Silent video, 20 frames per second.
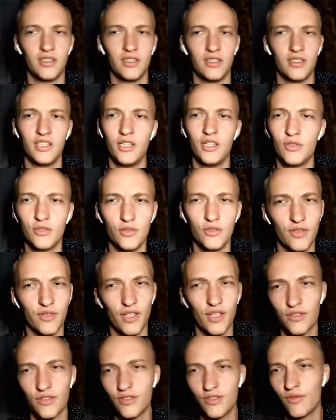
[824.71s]
Euro
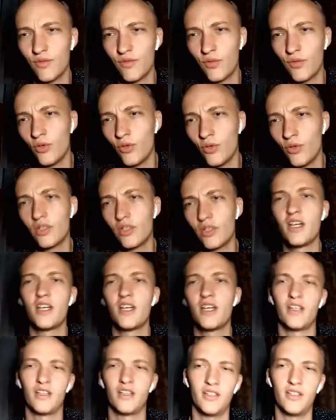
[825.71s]
2004,
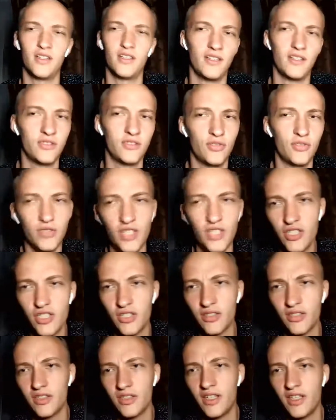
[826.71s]

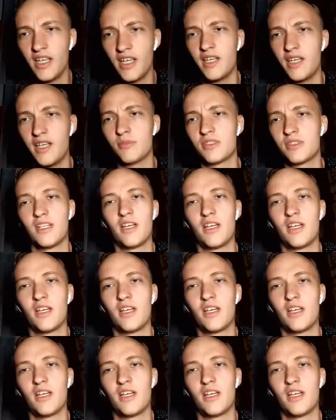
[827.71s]
international games.